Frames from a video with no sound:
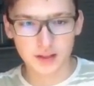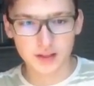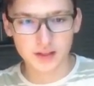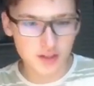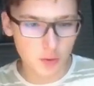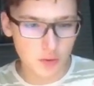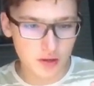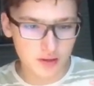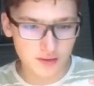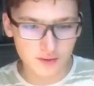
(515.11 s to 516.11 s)
Because you don't
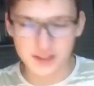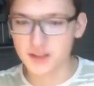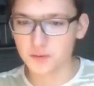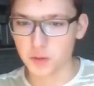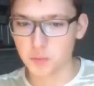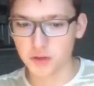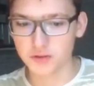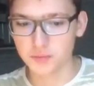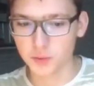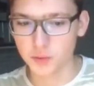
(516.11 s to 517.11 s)
want the c four pawn
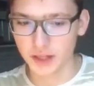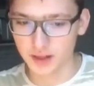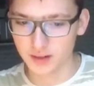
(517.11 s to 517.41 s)
to be weak.